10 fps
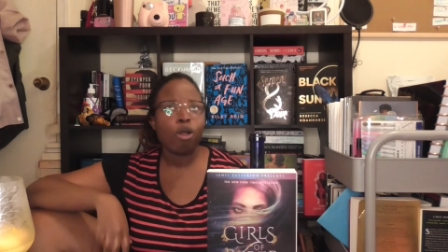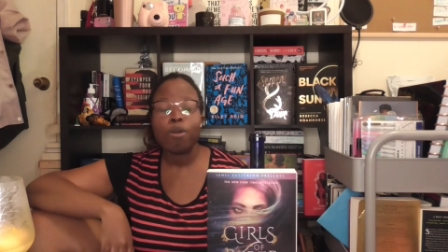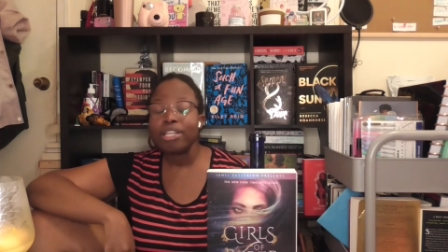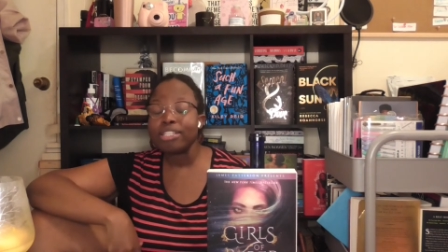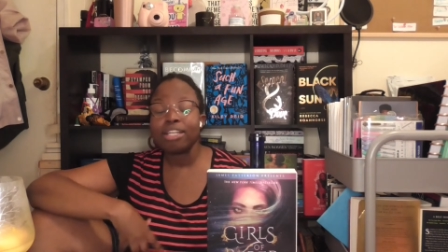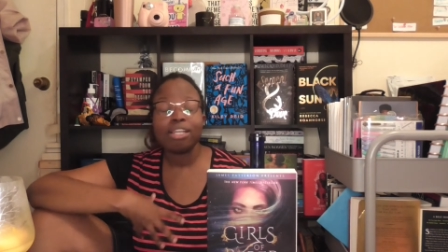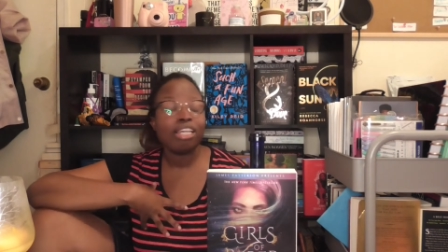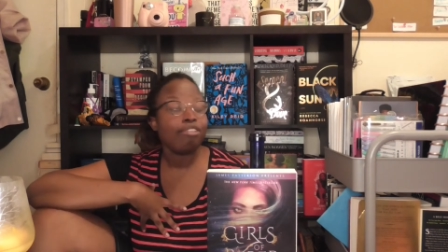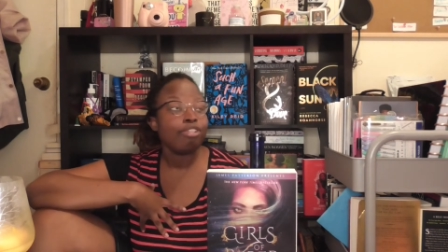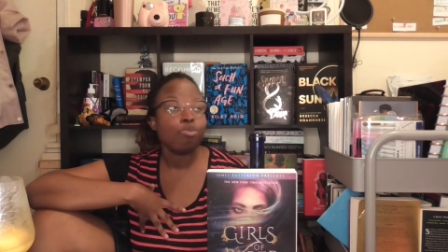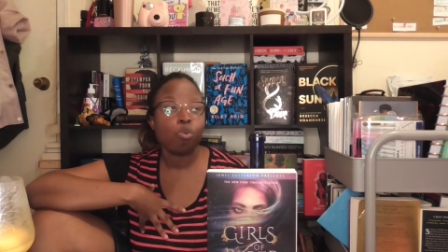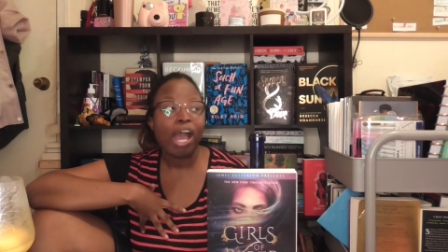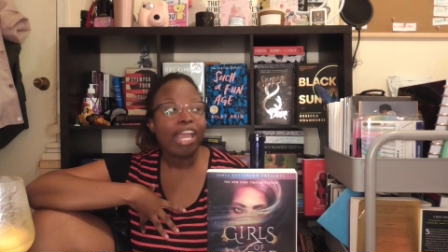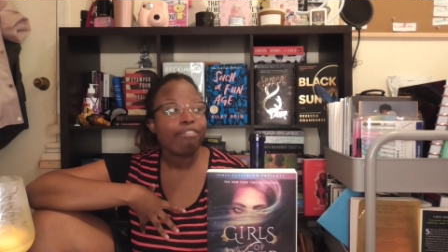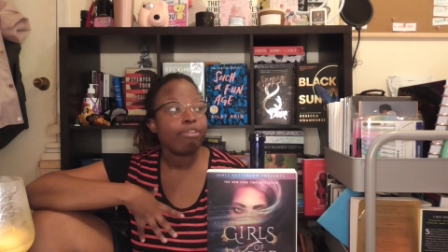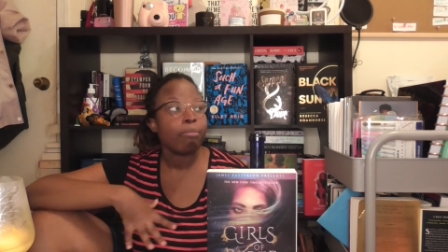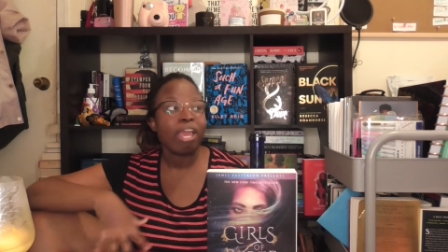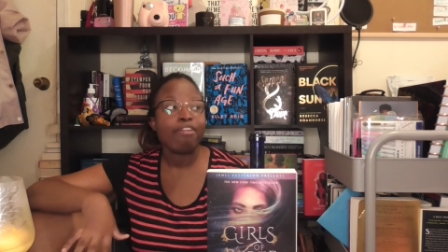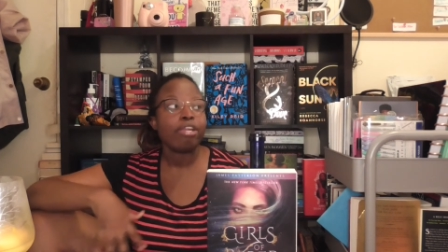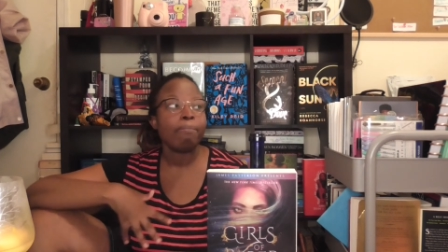Oh, he's going to leave his wife and
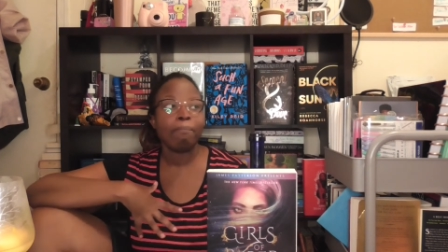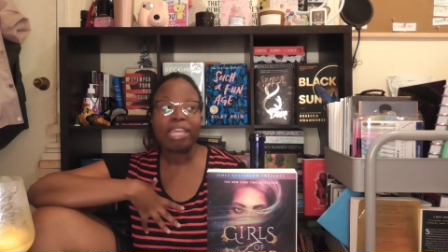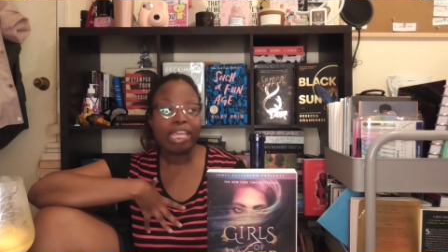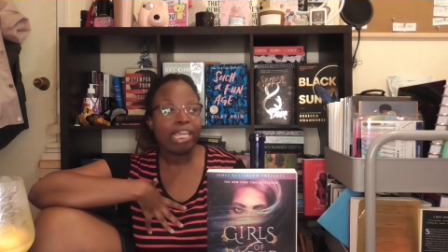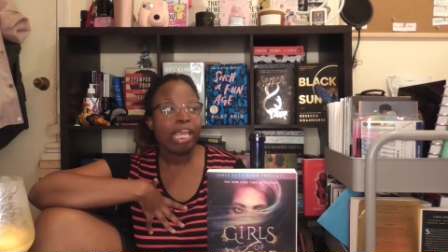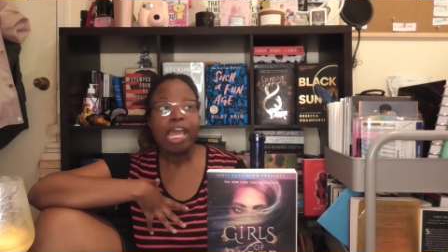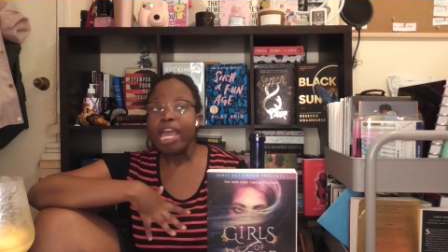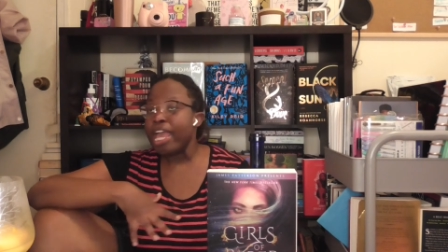marry me.